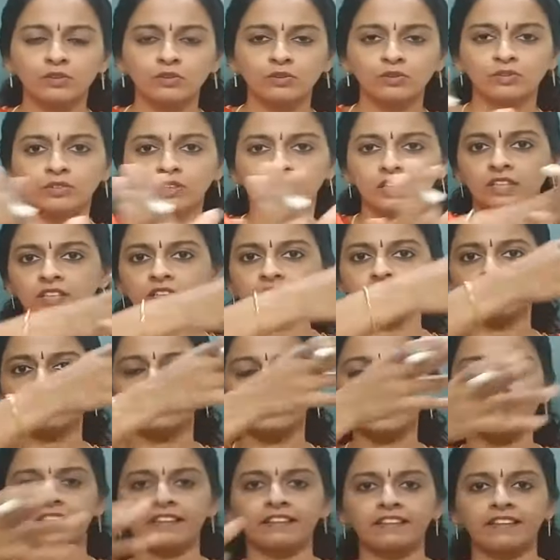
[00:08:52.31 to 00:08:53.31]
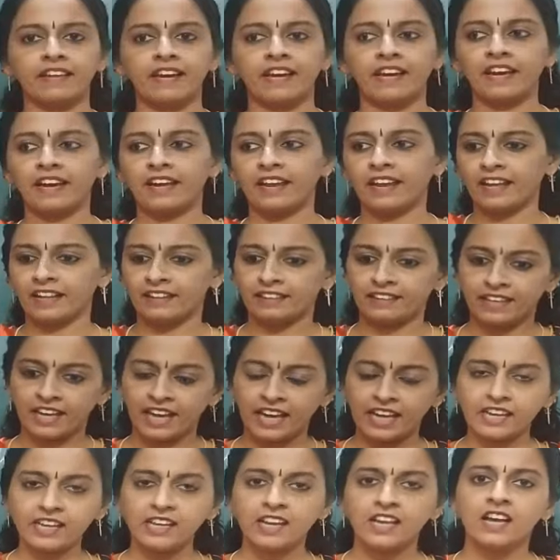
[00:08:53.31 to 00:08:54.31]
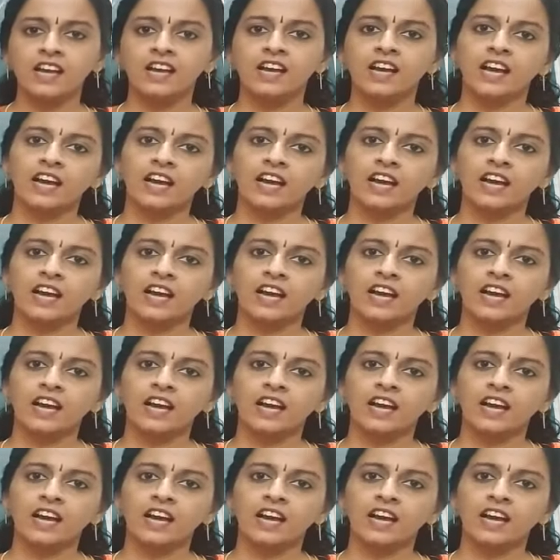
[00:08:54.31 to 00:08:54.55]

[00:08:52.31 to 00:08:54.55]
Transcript: go here and there, and then